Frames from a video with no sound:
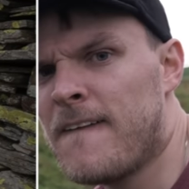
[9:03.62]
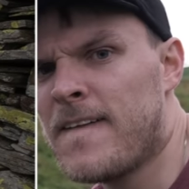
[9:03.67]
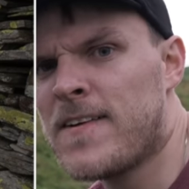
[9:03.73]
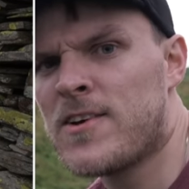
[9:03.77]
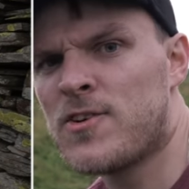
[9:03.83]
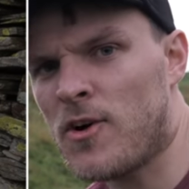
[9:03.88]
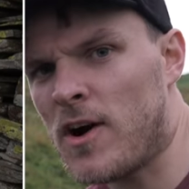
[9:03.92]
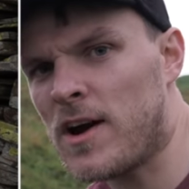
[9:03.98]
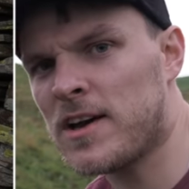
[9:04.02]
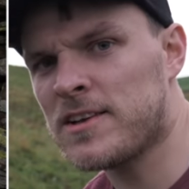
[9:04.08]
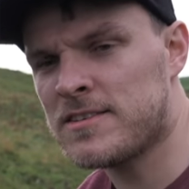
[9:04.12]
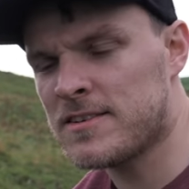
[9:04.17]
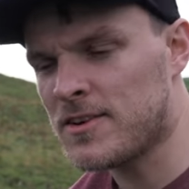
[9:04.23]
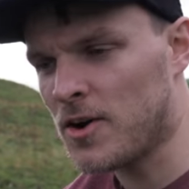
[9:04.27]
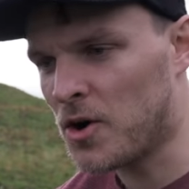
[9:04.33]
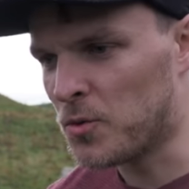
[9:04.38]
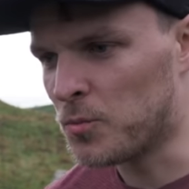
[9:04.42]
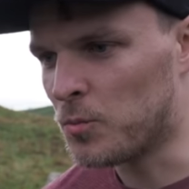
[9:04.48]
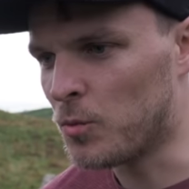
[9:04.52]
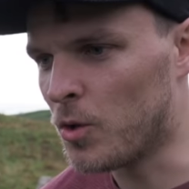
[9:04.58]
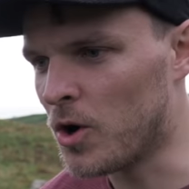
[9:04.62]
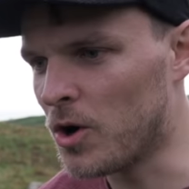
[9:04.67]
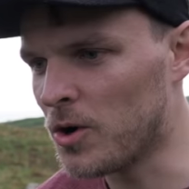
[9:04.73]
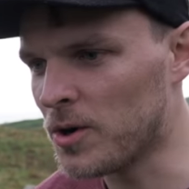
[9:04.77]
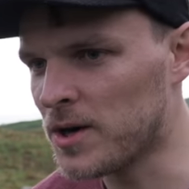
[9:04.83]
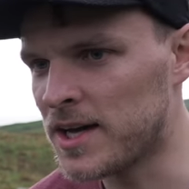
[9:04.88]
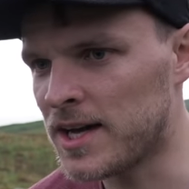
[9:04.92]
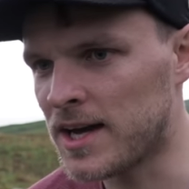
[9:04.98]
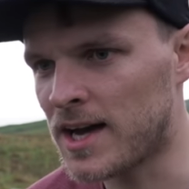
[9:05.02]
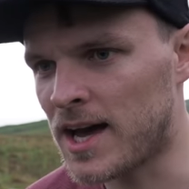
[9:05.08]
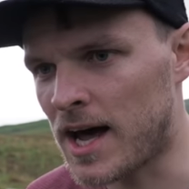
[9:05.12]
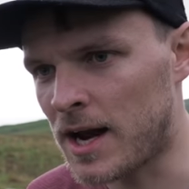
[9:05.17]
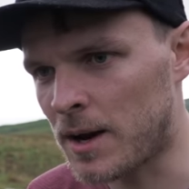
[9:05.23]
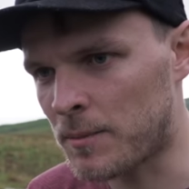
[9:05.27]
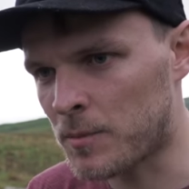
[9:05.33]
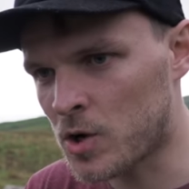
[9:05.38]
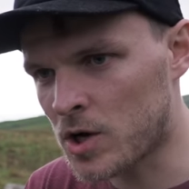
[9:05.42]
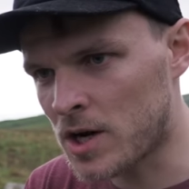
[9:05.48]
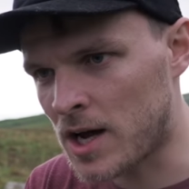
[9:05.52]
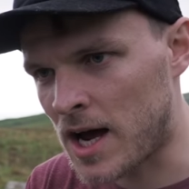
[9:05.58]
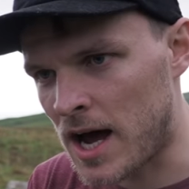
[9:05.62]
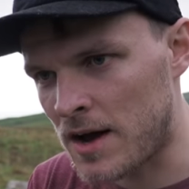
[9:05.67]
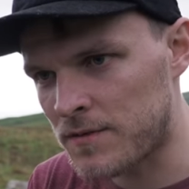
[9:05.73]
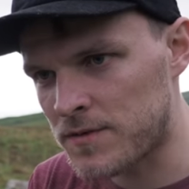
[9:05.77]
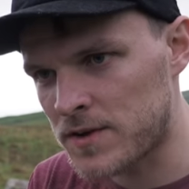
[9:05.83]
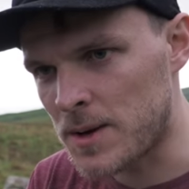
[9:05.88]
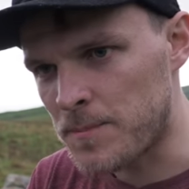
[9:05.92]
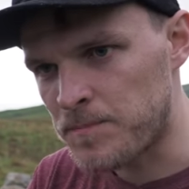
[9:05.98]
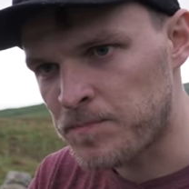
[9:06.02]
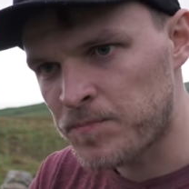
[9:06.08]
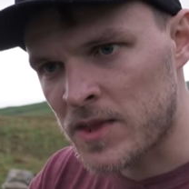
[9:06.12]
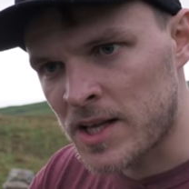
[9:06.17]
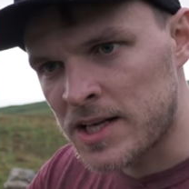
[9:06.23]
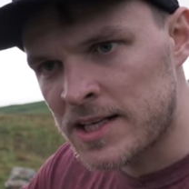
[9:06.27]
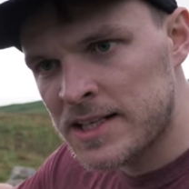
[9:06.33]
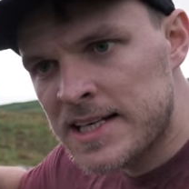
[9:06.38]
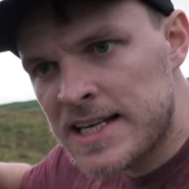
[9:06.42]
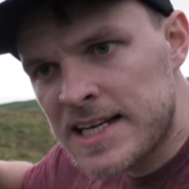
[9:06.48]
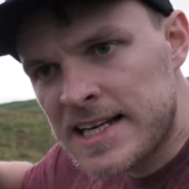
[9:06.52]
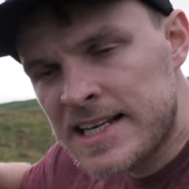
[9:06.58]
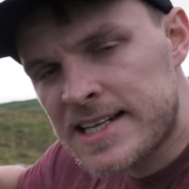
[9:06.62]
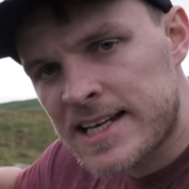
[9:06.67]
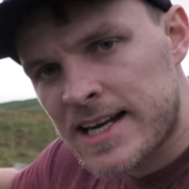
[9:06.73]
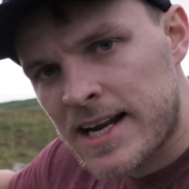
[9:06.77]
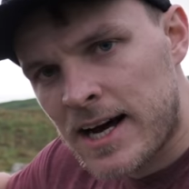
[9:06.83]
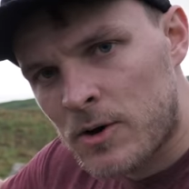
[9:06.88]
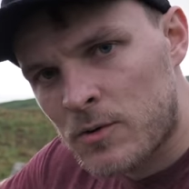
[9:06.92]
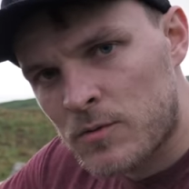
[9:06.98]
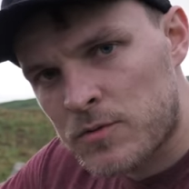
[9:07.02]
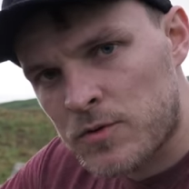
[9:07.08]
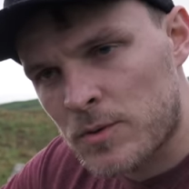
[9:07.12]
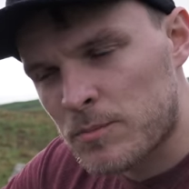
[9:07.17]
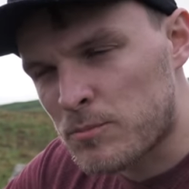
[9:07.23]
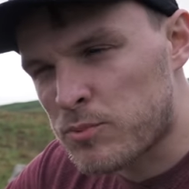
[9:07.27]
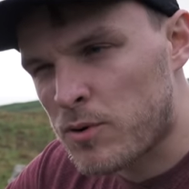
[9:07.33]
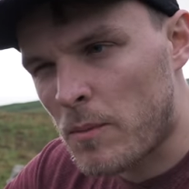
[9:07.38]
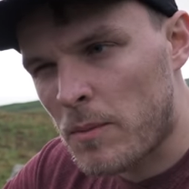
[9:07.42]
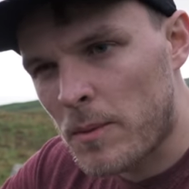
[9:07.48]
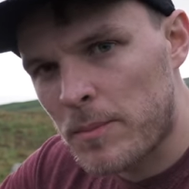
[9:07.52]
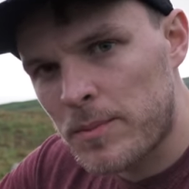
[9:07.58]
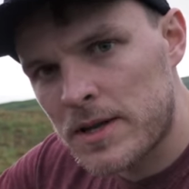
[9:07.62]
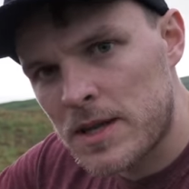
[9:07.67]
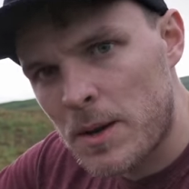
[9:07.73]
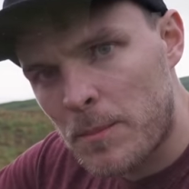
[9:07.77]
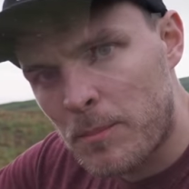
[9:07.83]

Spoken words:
dry stone wall here, and I'm going to have it leading out from probably the